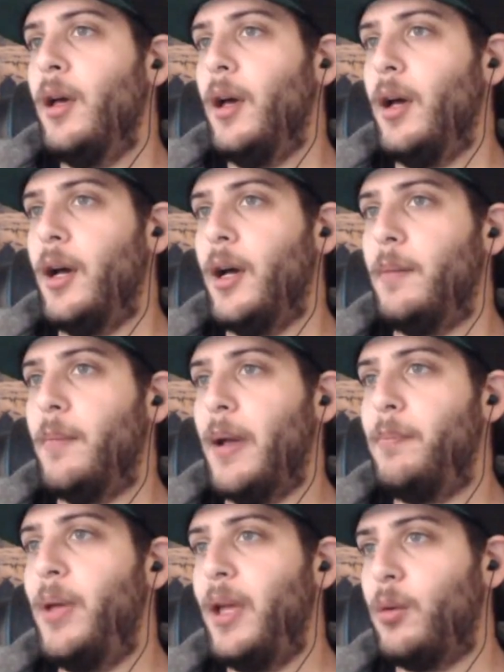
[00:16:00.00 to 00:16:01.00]
my
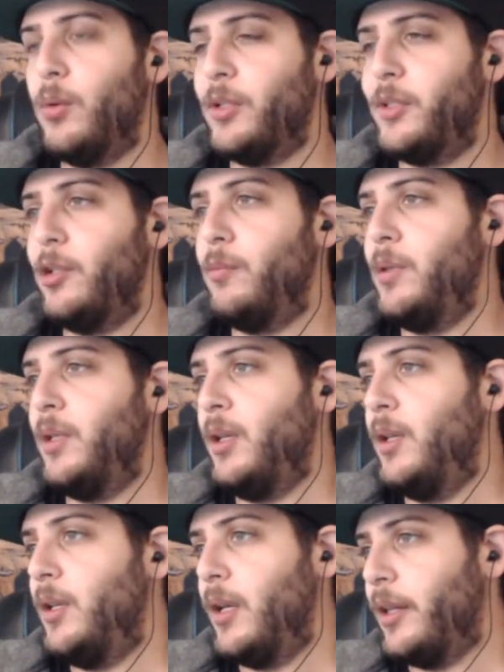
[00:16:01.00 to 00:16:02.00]
pick will still
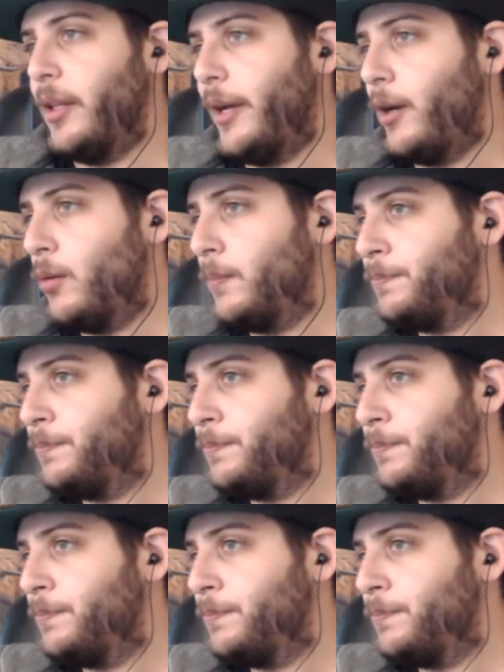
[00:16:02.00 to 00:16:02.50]
be Nicolau.